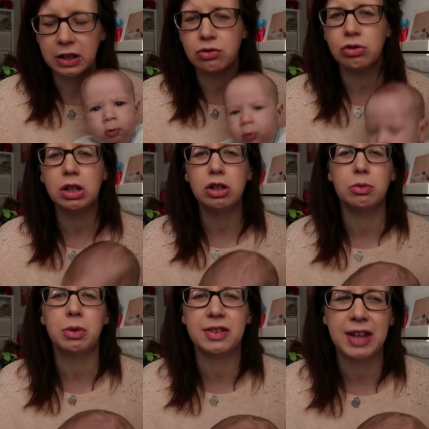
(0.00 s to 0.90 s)
He's really
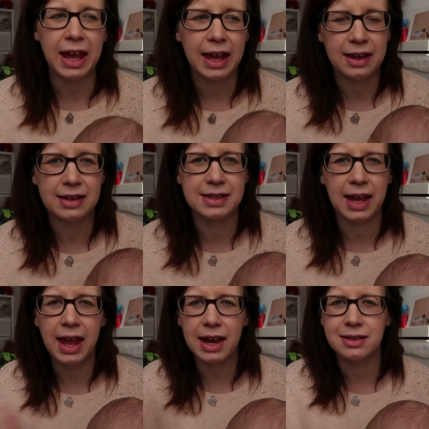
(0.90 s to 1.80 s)
good with his
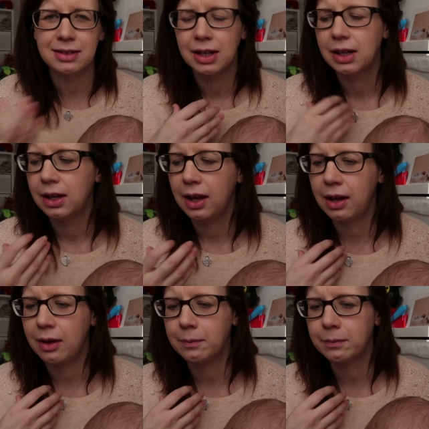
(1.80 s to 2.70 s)
head,
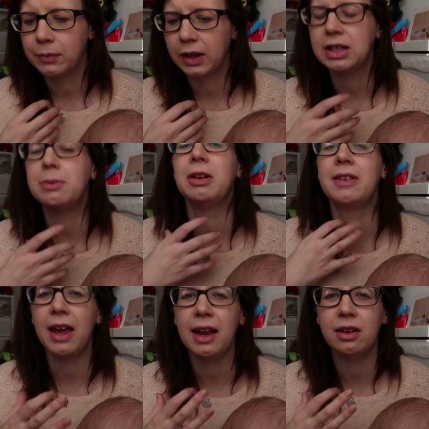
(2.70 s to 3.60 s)
like keeping
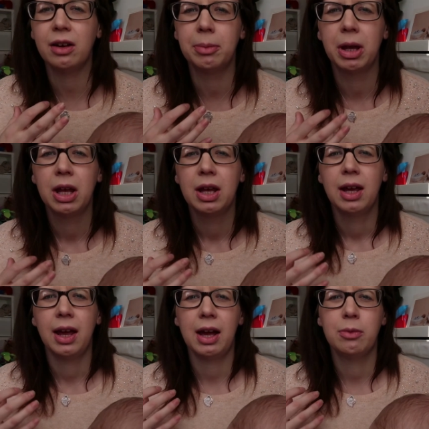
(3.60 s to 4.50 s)
his head up.
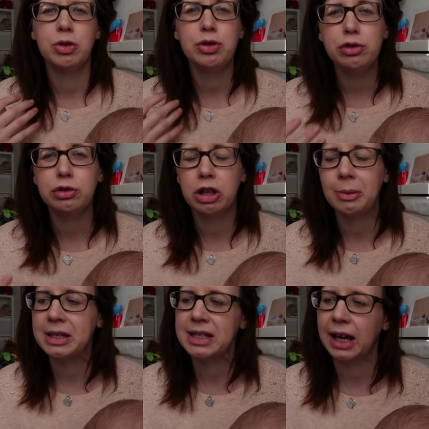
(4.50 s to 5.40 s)
We do
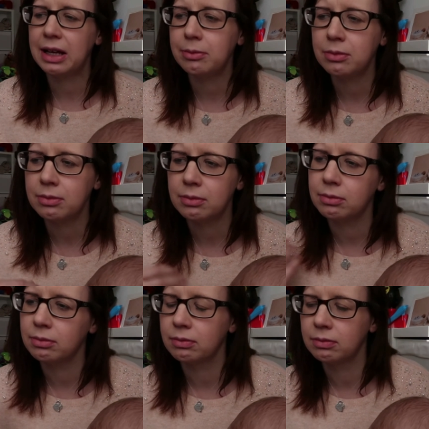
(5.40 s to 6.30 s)
tummy time
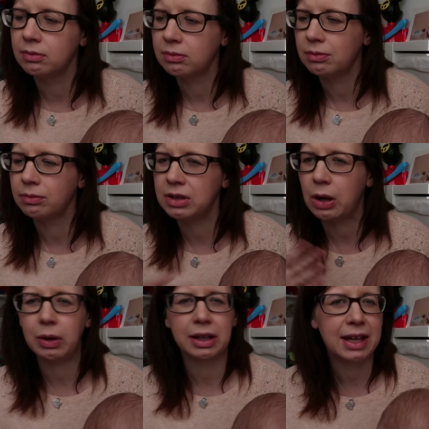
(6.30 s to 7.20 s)

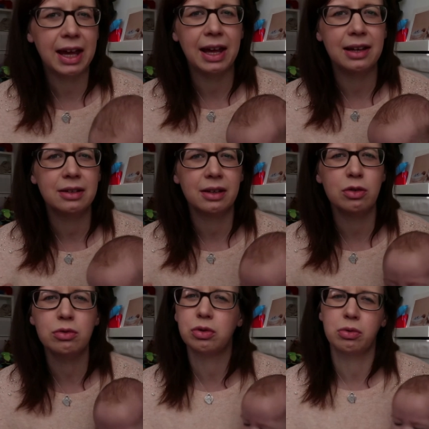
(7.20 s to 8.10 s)
now and again.
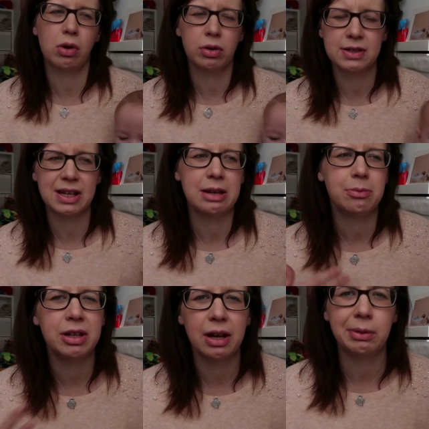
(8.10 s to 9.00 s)
Don't do it all the
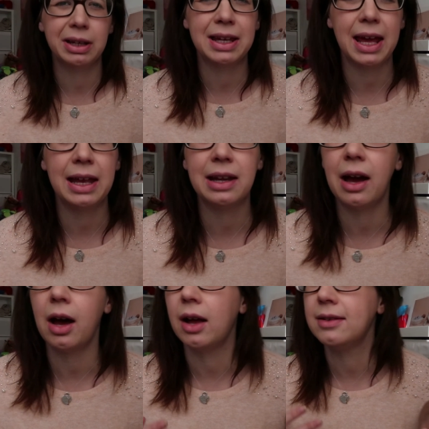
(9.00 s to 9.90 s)
time, but now and again.
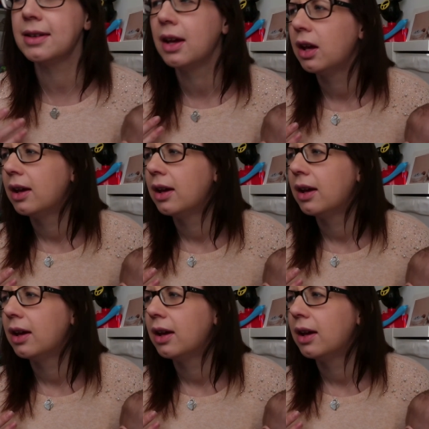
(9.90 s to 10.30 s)
And